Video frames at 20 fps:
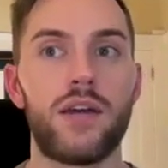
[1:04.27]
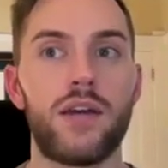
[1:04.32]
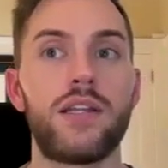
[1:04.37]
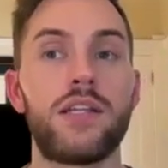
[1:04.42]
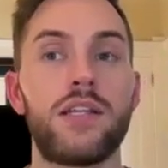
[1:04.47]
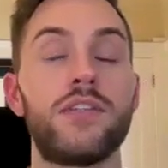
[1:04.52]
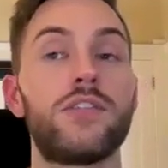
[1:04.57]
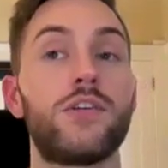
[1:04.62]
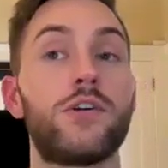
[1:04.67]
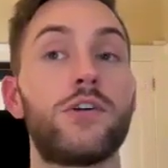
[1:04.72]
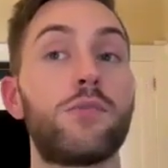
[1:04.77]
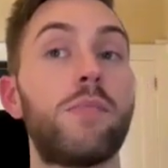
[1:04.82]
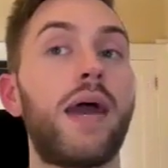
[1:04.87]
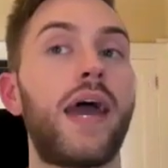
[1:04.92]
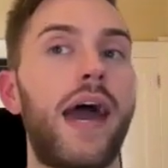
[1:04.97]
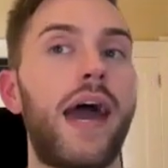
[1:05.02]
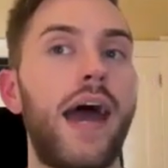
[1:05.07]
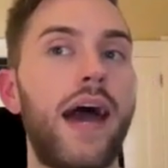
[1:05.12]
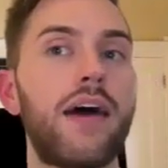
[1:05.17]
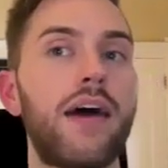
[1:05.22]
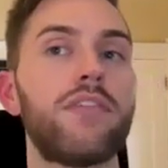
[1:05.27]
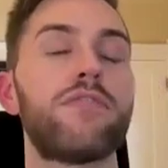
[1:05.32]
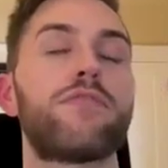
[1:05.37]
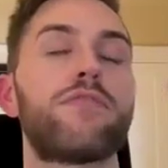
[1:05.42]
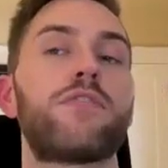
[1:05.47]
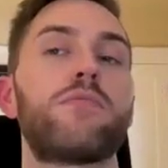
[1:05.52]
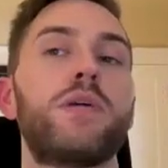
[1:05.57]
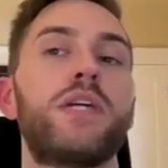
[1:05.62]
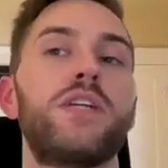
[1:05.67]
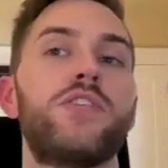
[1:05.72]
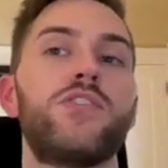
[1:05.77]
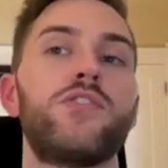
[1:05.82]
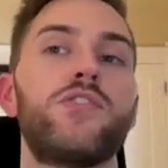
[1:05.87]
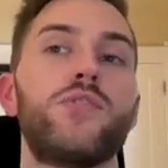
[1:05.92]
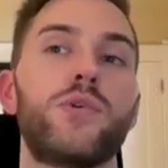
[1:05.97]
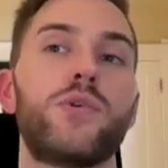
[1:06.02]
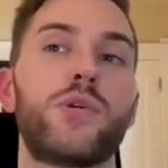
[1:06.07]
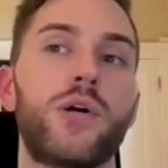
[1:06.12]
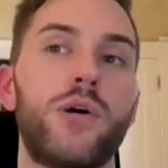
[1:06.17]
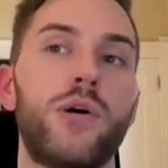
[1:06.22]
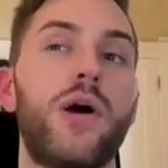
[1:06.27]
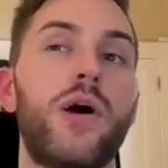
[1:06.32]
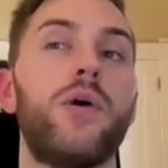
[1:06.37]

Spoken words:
an easier path for me to go,